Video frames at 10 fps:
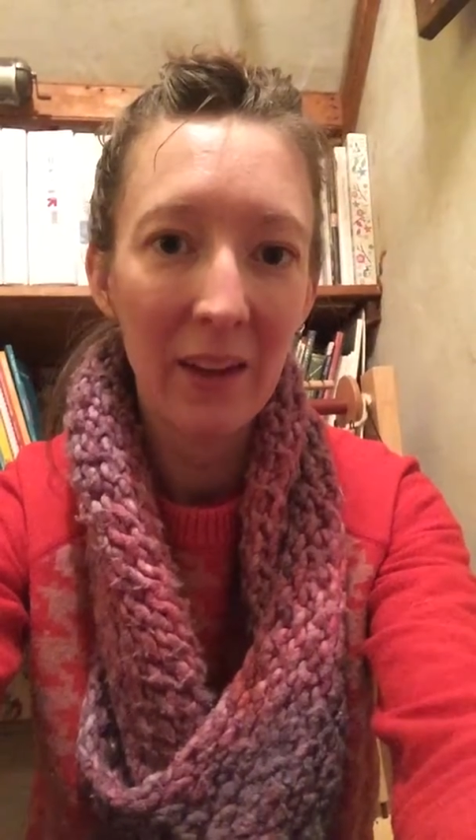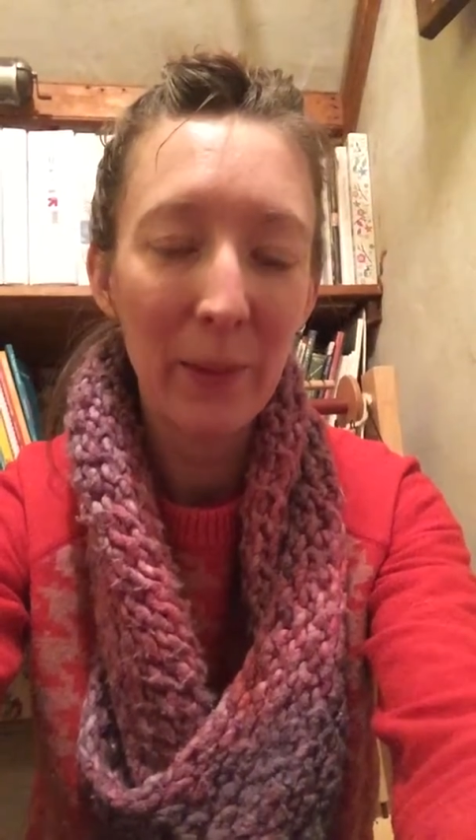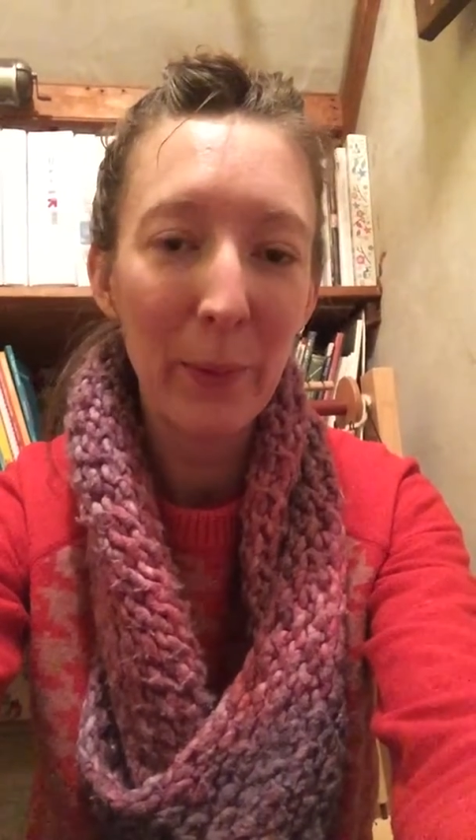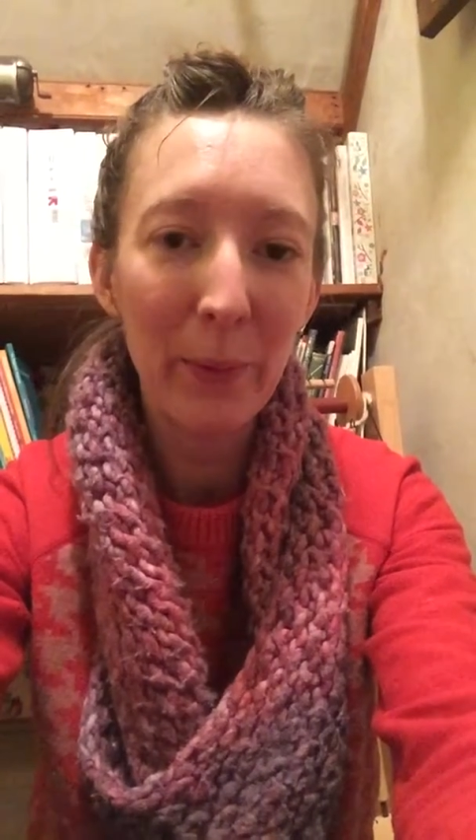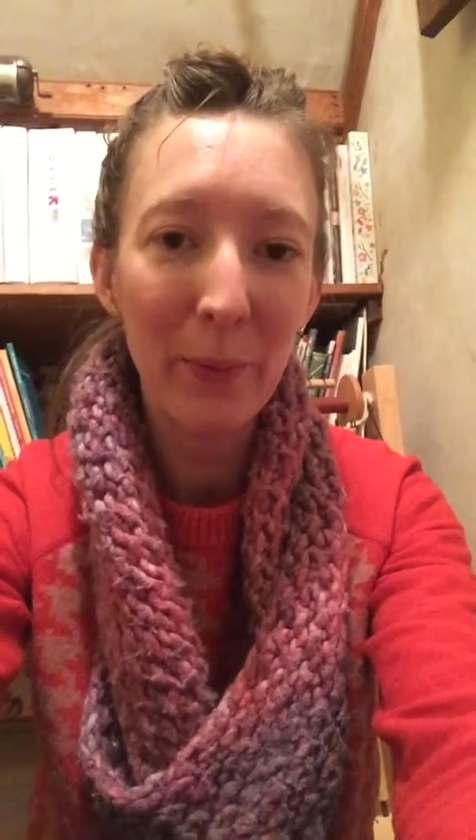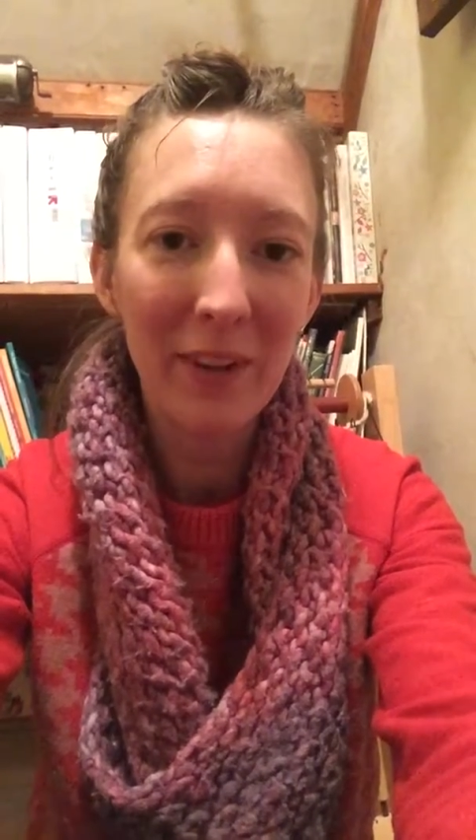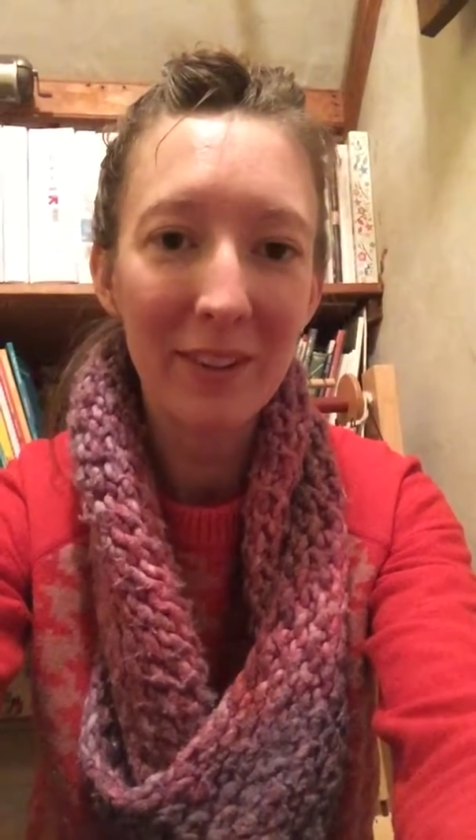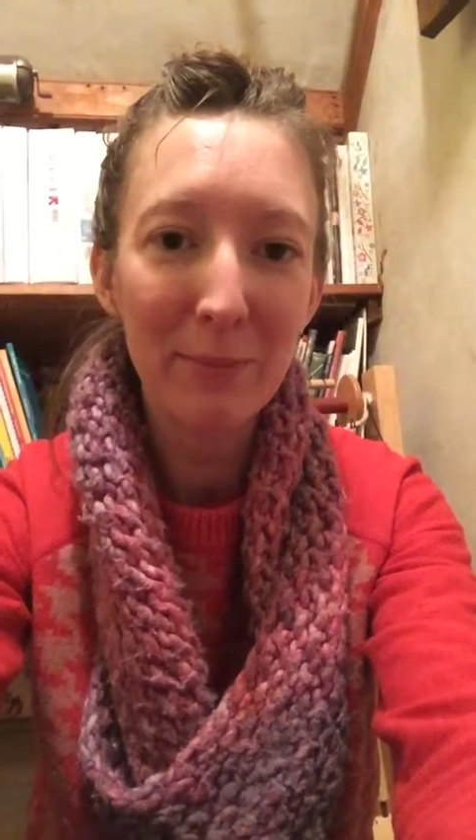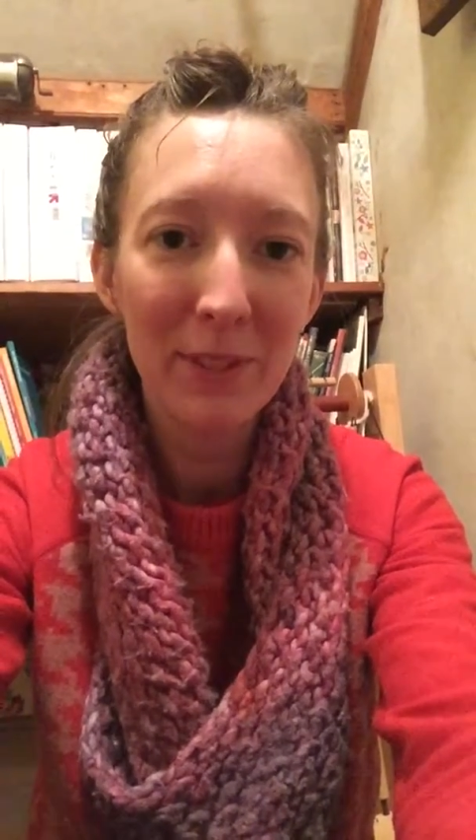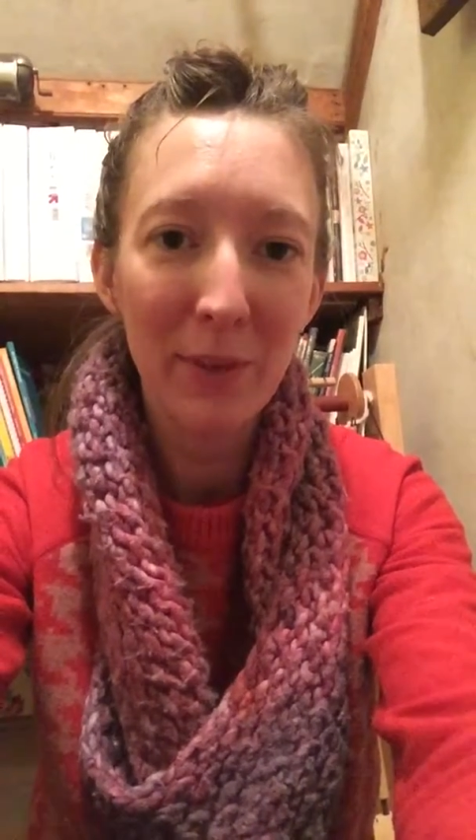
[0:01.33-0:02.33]
Hello and
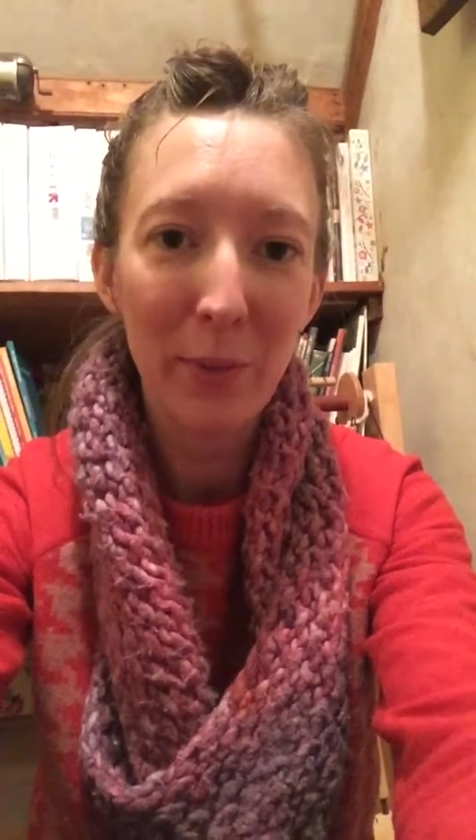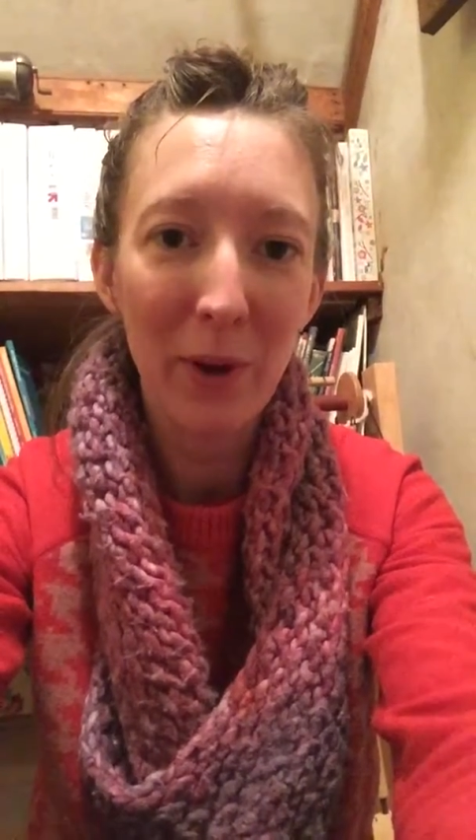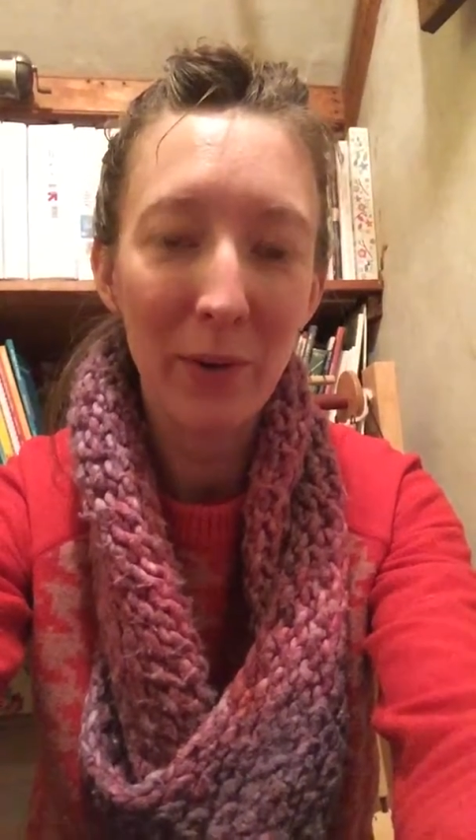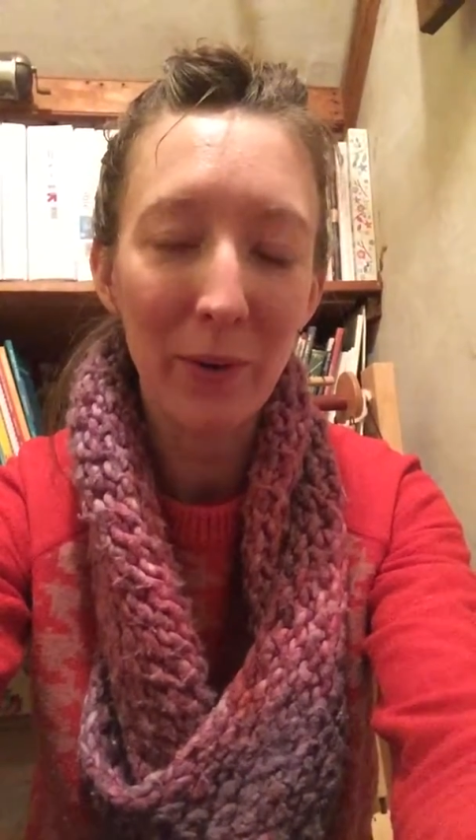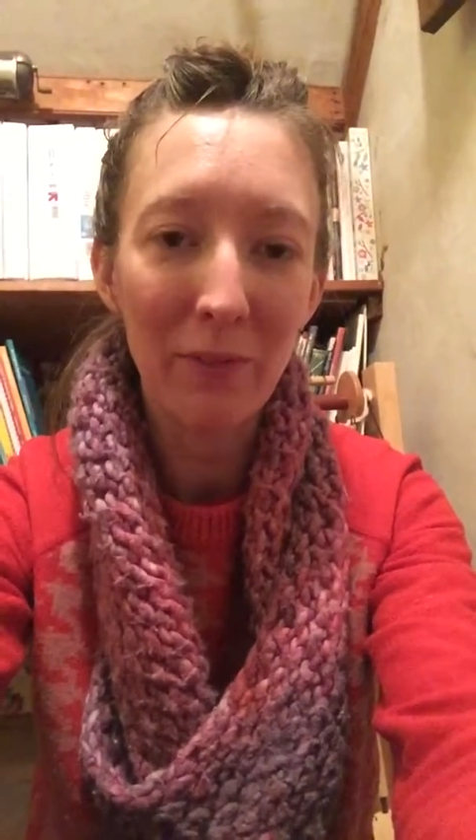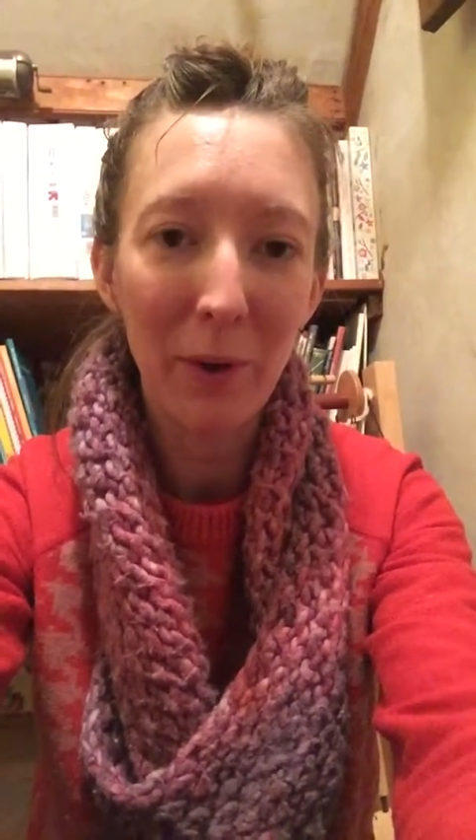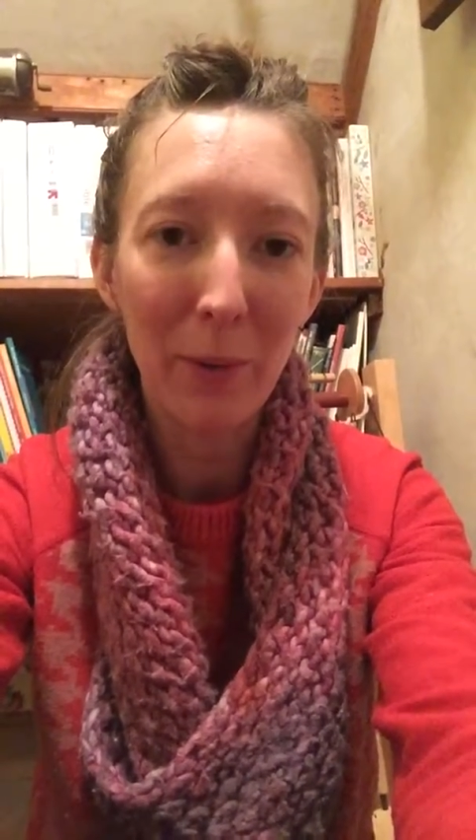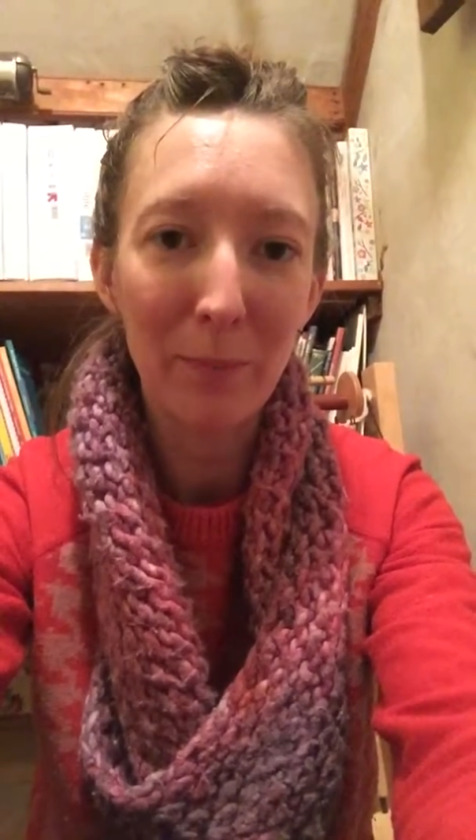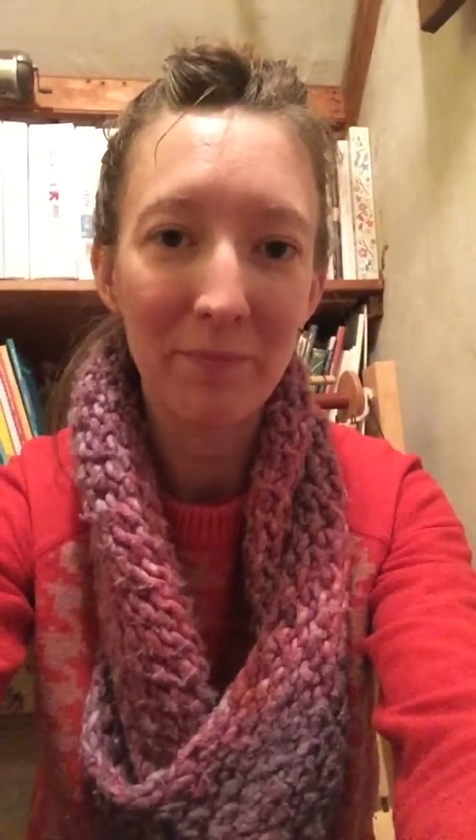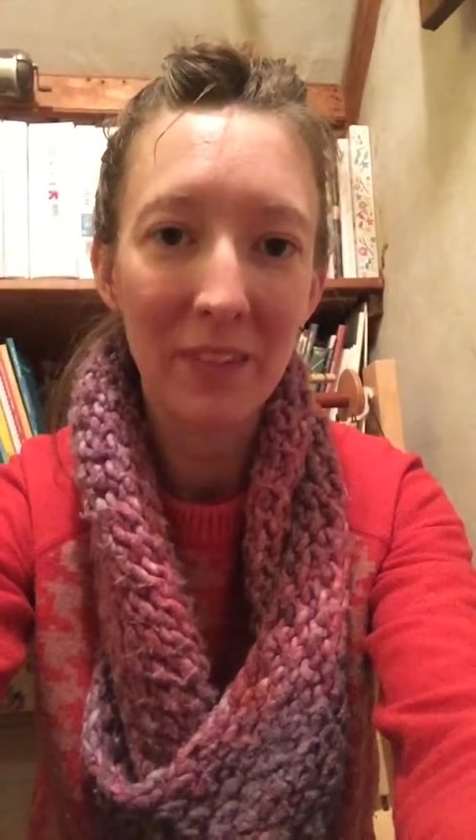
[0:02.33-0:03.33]
welcome to the Waldorf
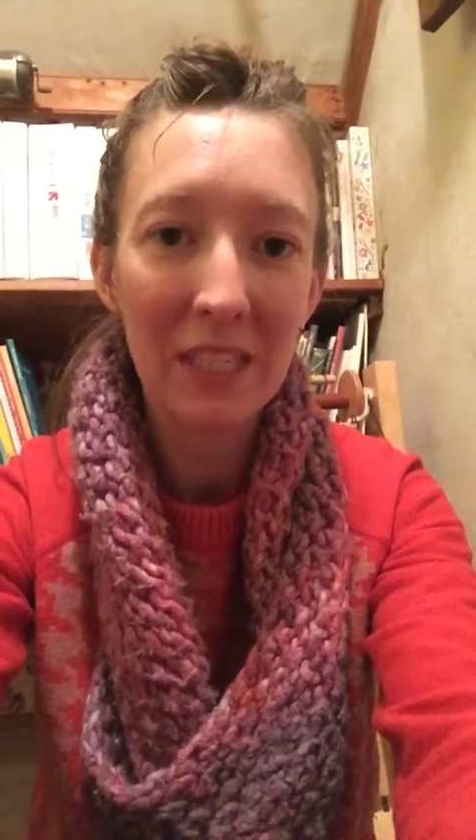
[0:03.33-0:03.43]
Home.